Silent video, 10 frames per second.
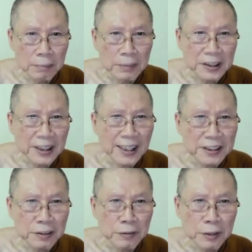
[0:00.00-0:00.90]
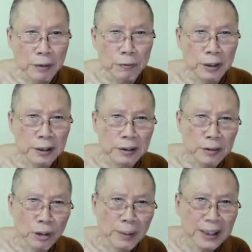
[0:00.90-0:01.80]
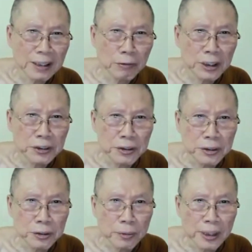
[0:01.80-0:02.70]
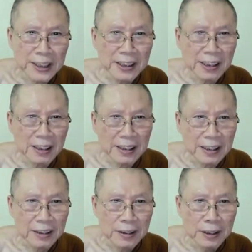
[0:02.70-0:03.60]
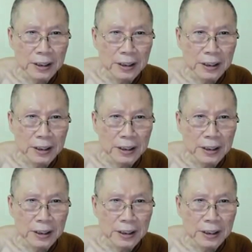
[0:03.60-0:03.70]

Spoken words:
Besides, no matter what you do politically,